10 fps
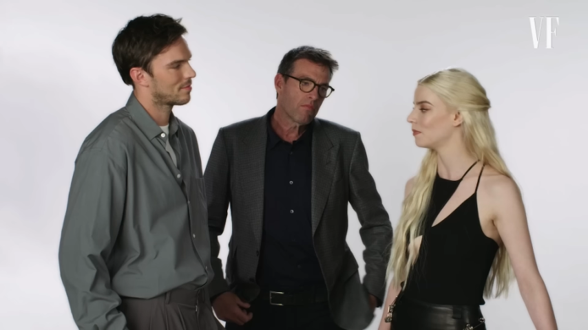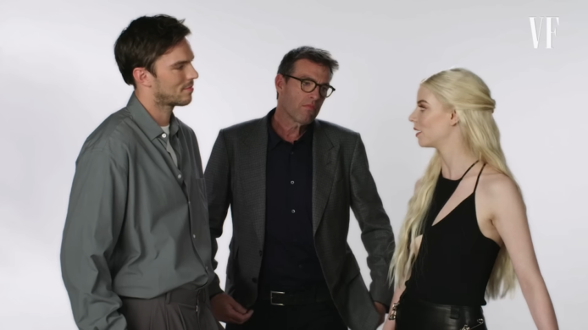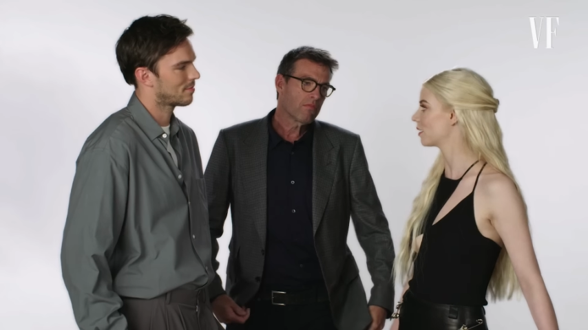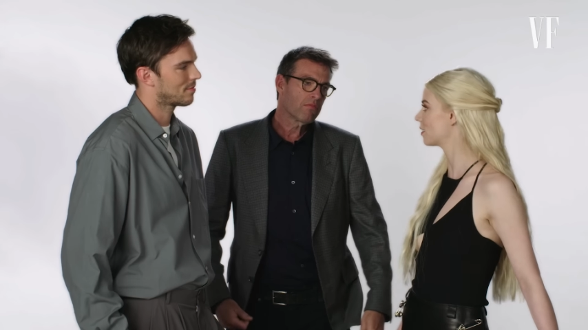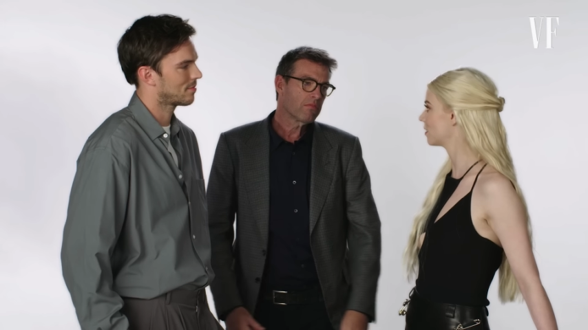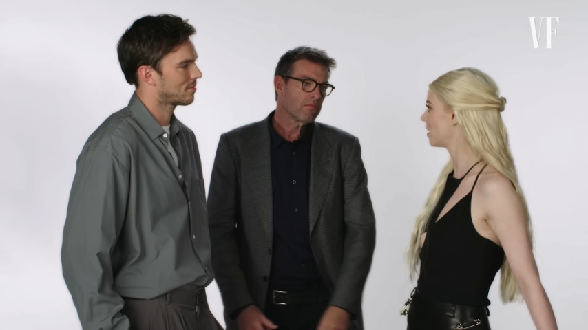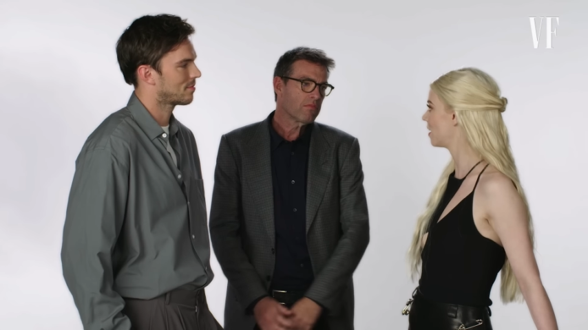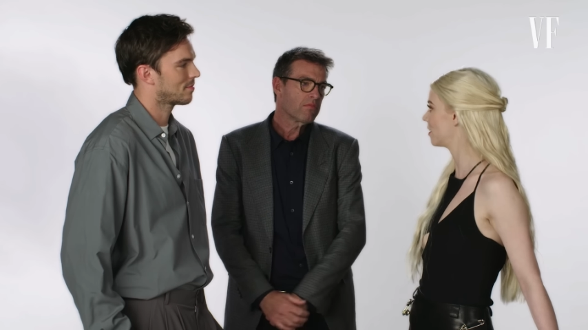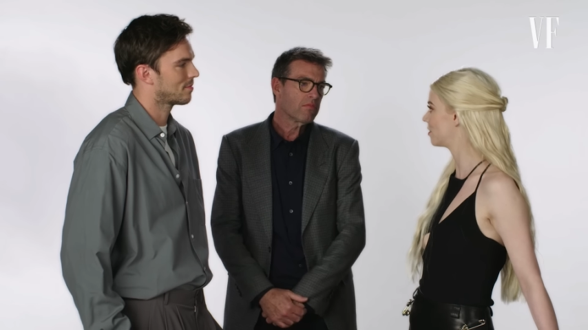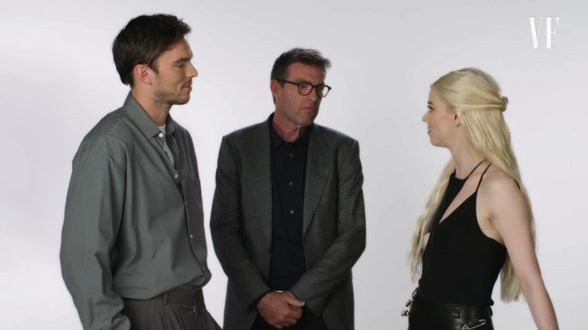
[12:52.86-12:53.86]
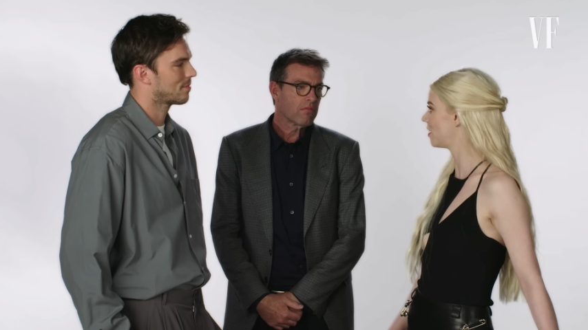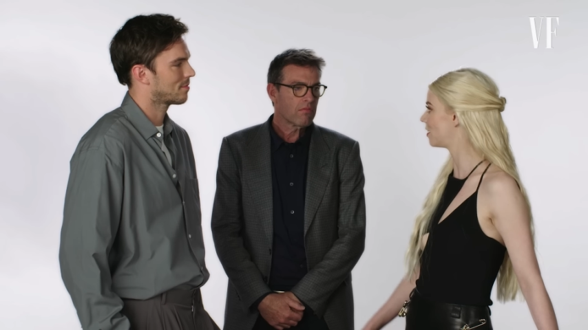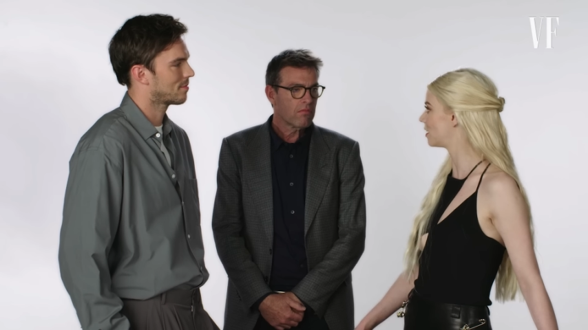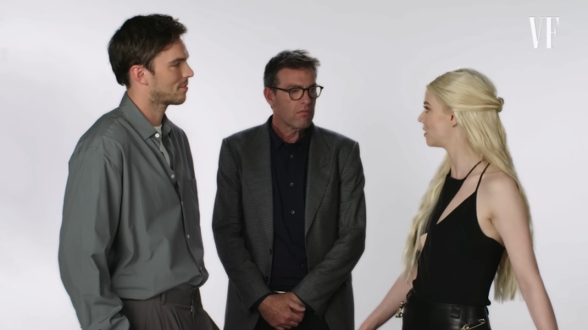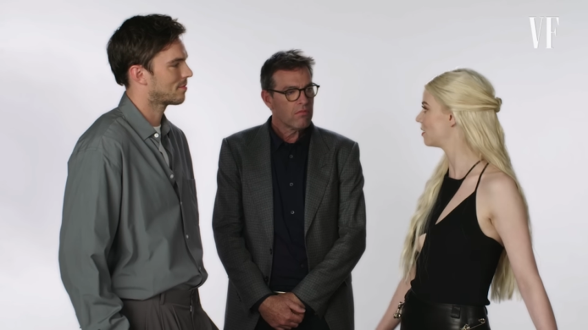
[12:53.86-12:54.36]
Speaker 1: Mark hired
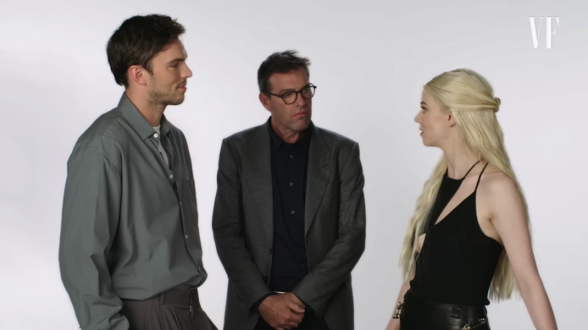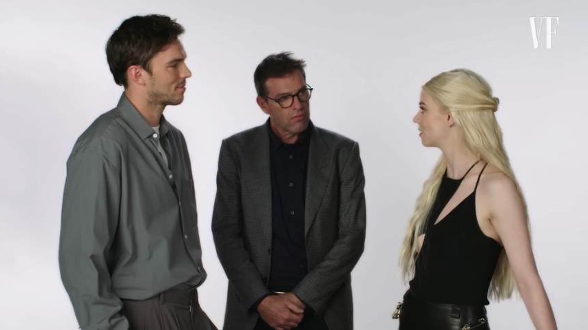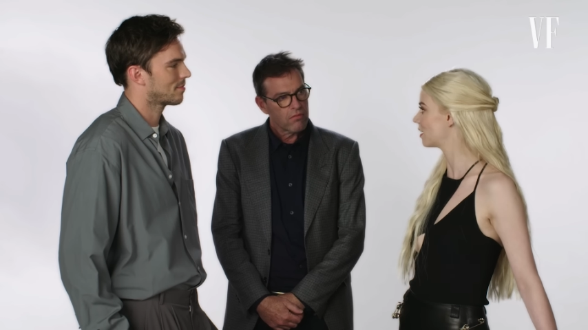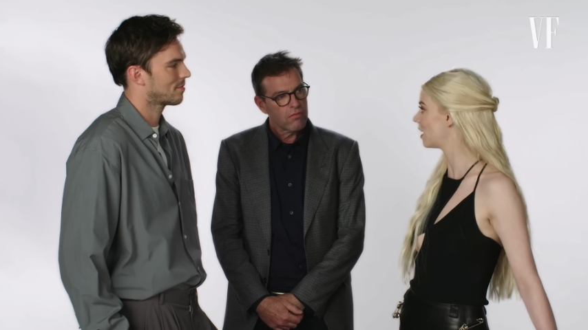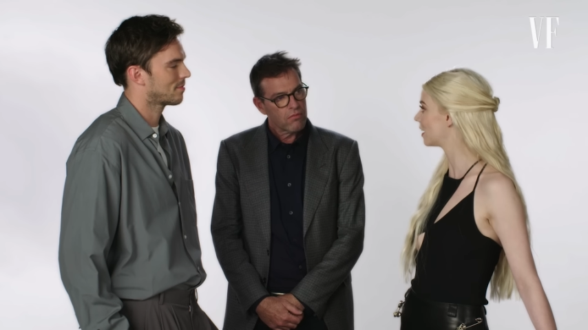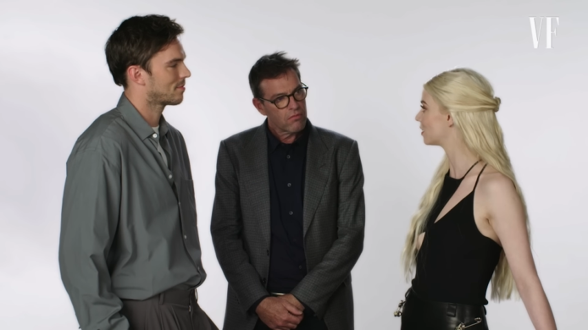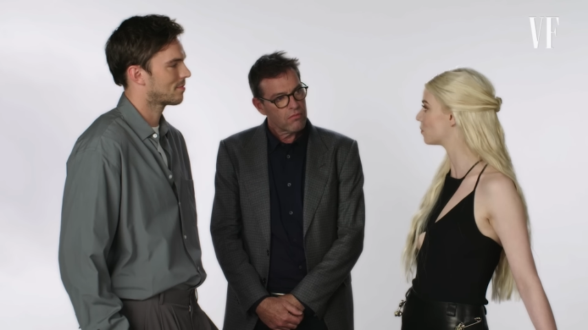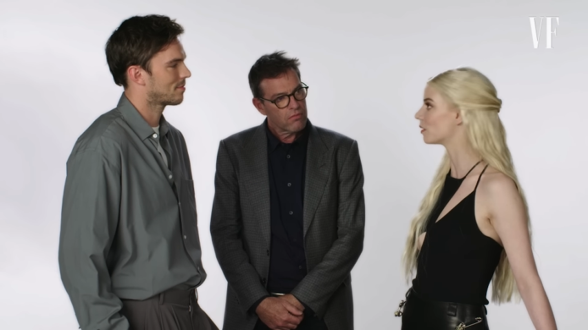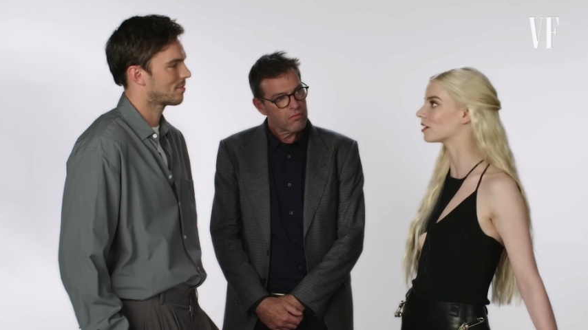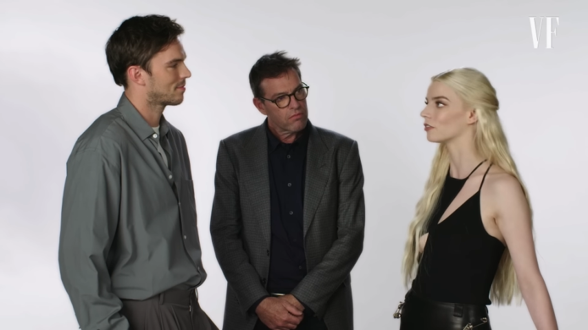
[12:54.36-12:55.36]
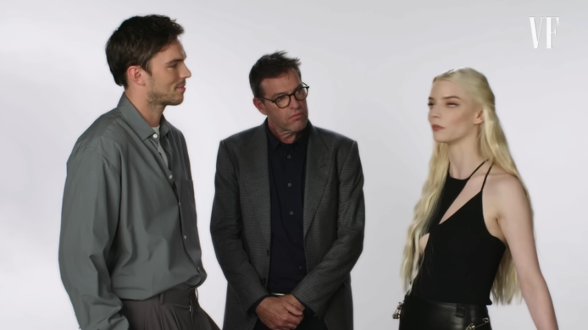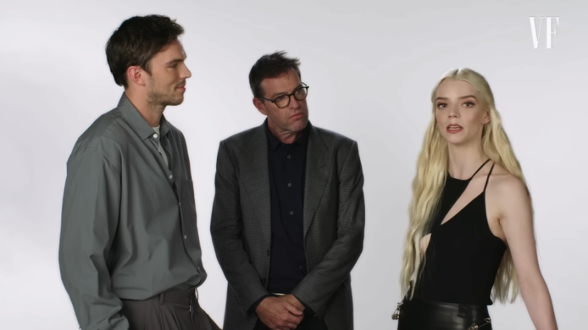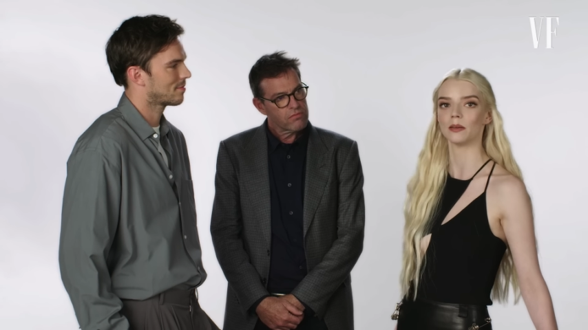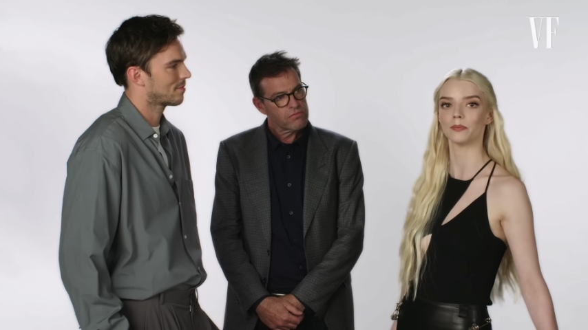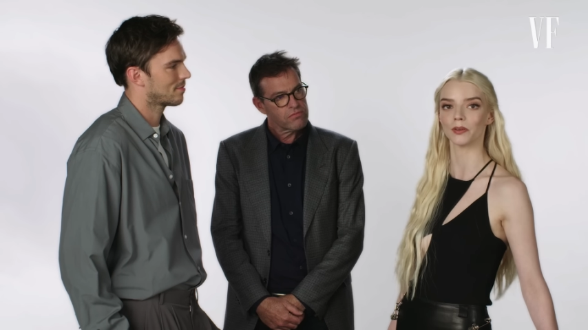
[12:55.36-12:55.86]
very kind wonderful
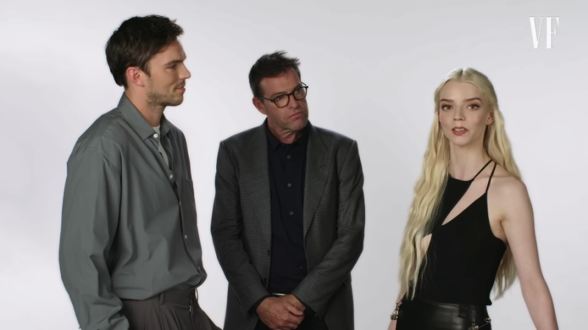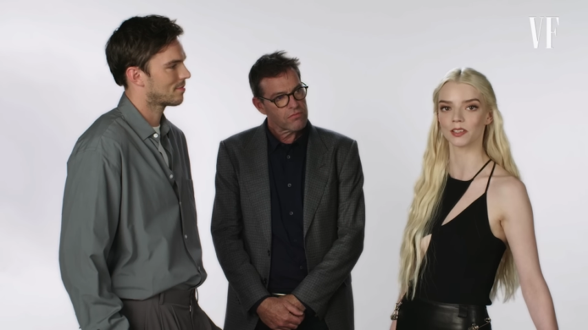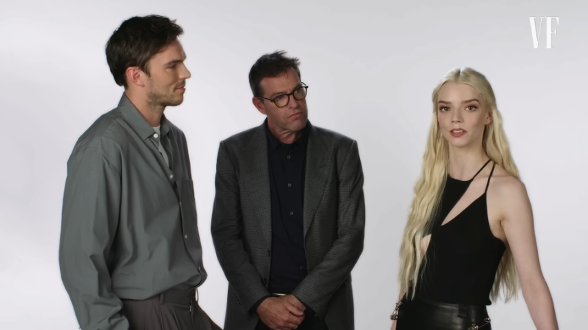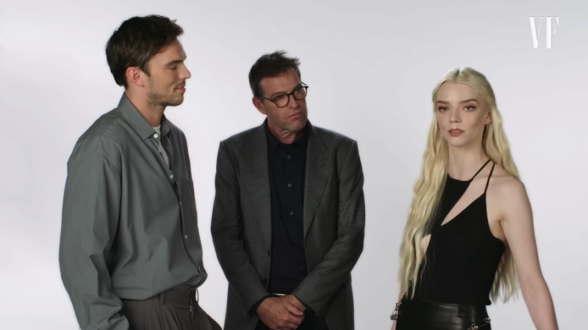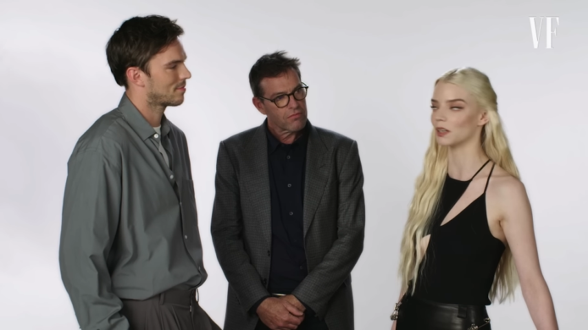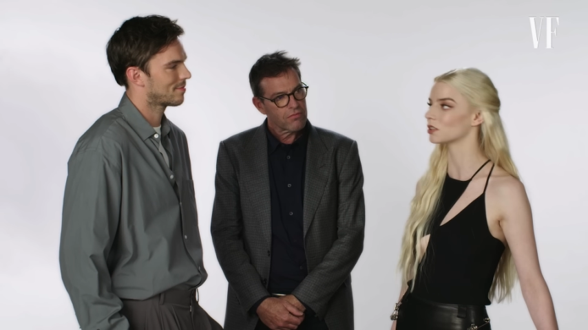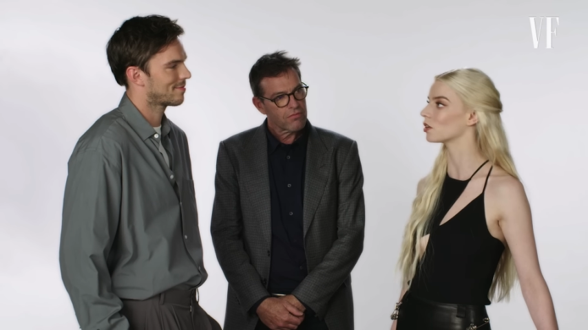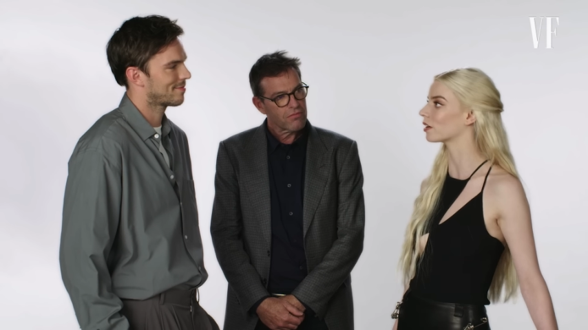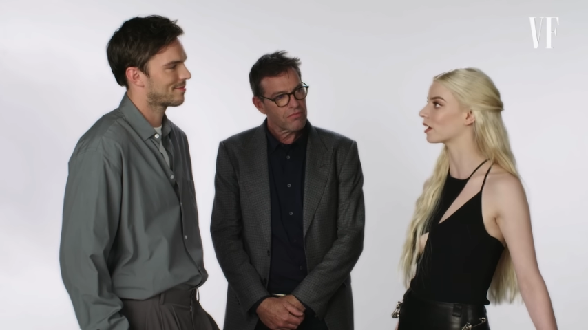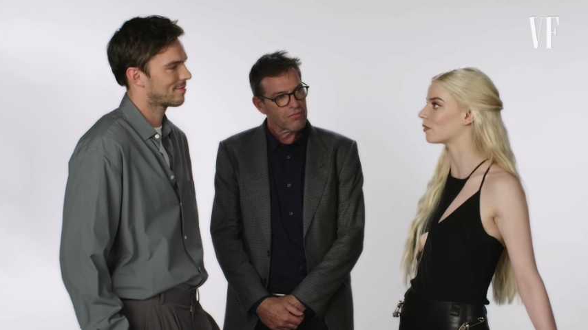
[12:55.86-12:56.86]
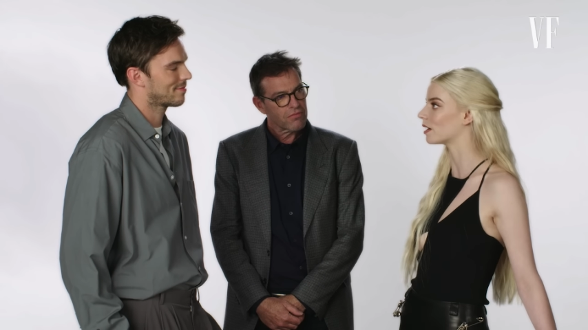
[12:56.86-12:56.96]
people so it's quite shocking